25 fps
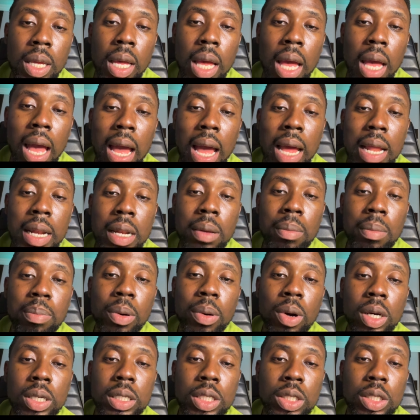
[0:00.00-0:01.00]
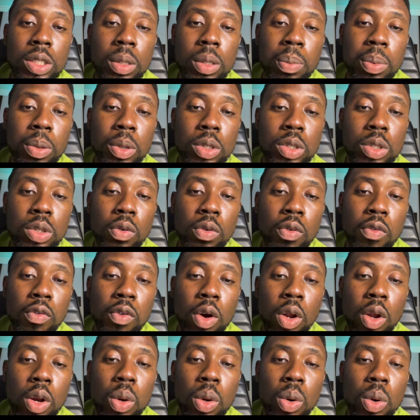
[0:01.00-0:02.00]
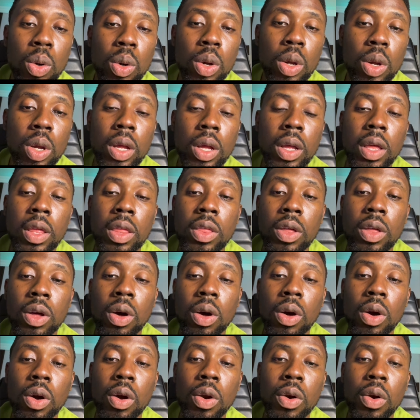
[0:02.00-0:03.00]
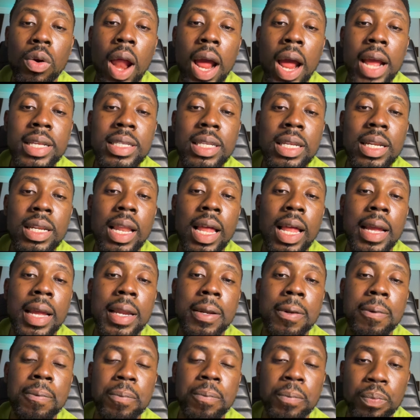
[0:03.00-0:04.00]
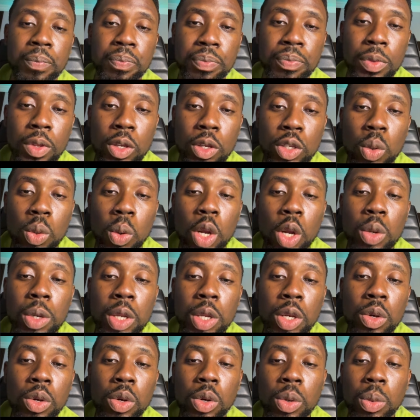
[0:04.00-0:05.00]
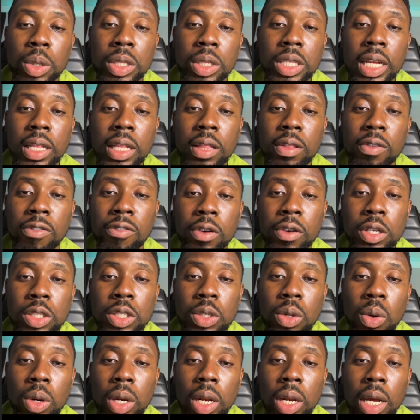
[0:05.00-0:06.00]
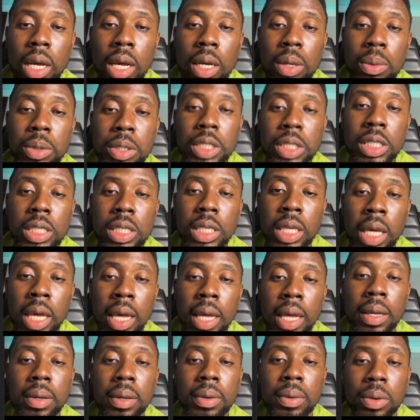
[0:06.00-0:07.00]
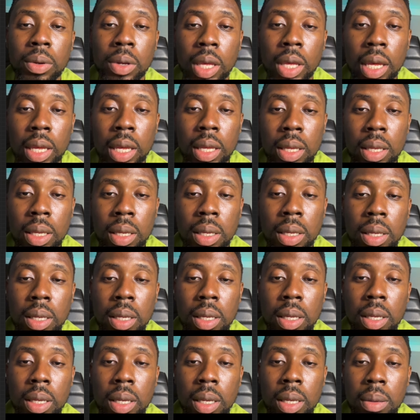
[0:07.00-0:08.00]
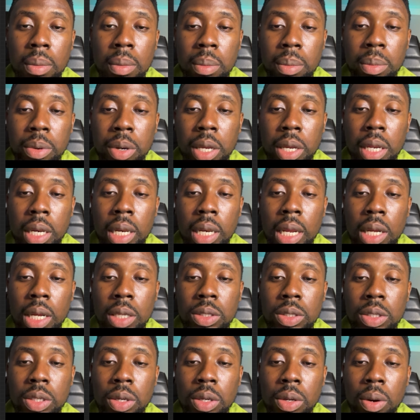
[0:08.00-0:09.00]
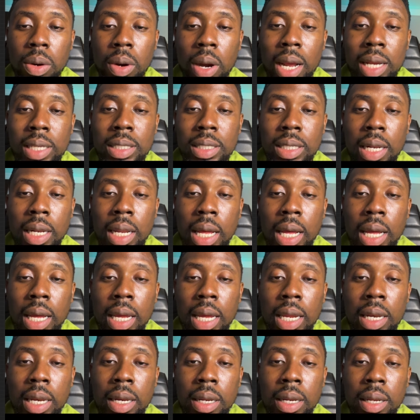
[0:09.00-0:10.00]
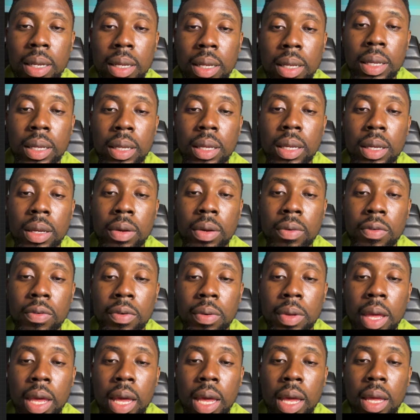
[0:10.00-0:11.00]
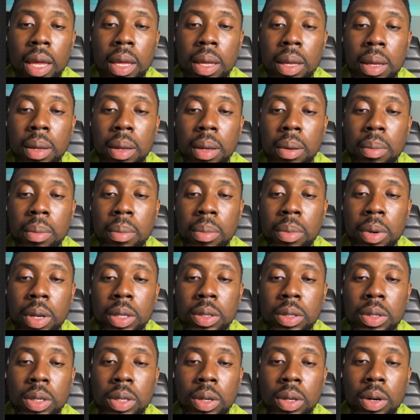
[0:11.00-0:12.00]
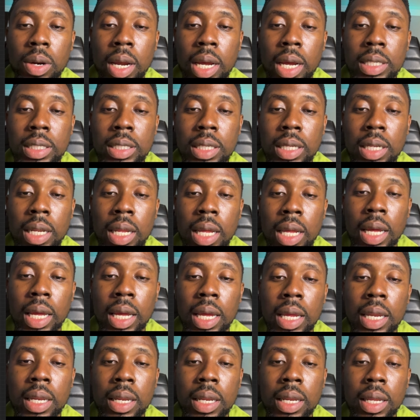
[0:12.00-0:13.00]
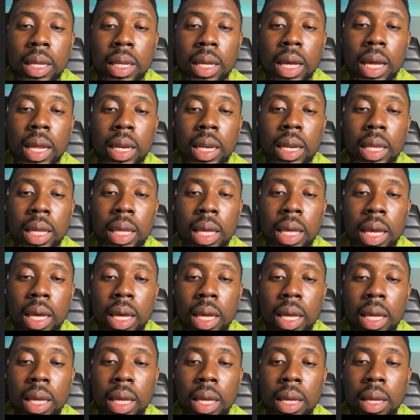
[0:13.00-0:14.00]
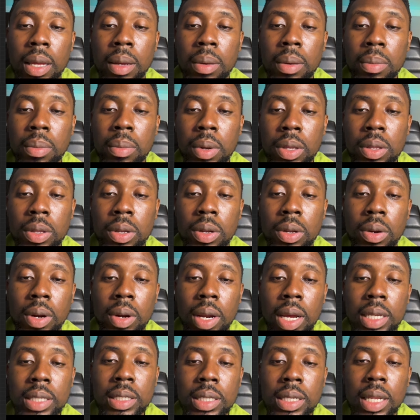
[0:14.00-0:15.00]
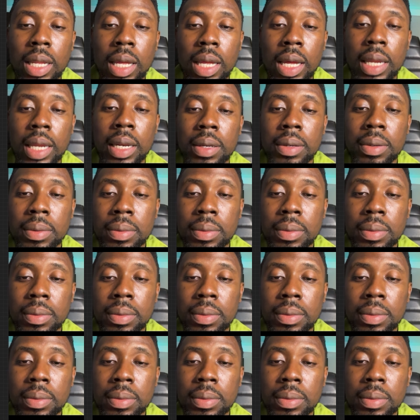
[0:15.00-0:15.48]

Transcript: and the box is supposed to follow the horizon line. So what do? We take the first corner, which is here, okay, bring it down to the horizon line. From here, bring it to the horizon line, and then here, bring it to the horizon line.